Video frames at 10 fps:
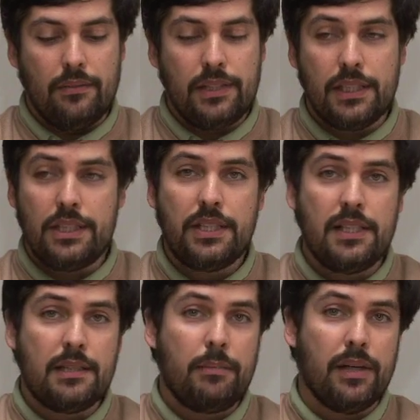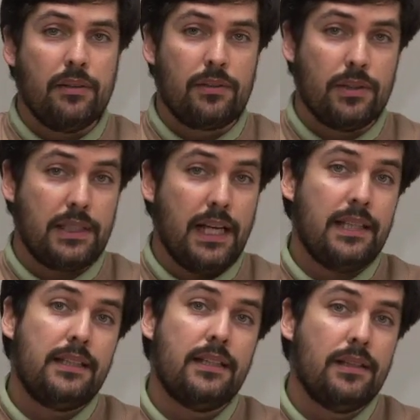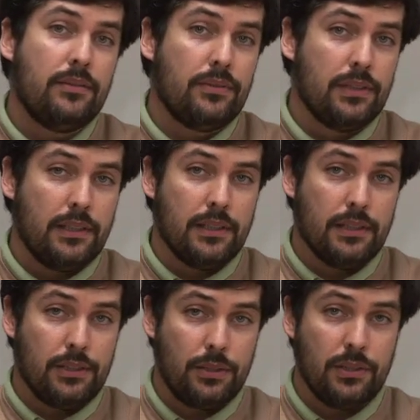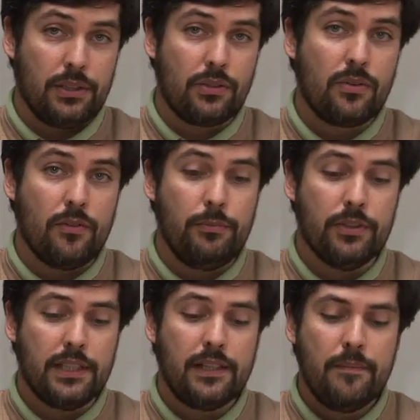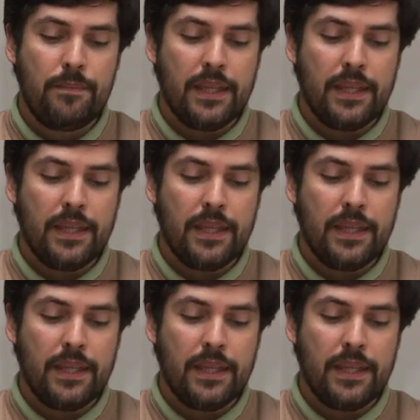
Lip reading: researcher Isabelle Cossette from the Schulich School of Music.